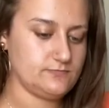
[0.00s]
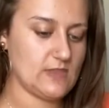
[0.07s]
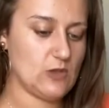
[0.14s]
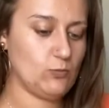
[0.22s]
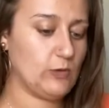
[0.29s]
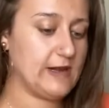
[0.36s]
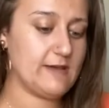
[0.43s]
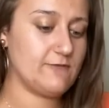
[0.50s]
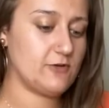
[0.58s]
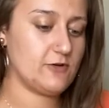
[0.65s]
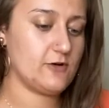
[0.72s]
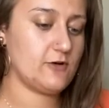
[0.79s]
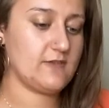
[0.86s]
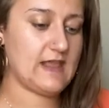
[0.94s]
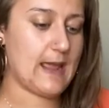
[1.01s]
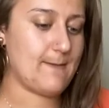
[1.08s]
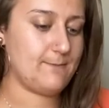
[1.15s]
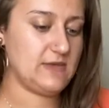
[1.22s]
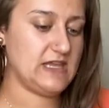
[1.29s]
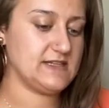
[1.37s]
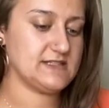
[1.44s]
whatever that
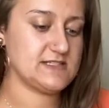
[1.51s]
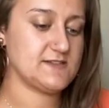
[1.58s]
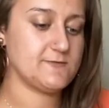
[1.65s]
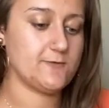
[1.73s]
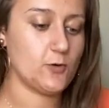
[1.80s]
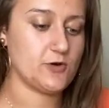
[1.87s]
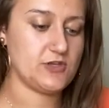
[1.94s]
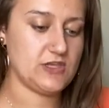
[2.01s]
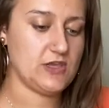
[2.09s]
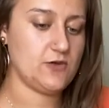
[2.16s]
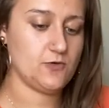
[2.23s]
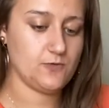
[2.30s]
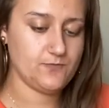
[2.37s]
means for you.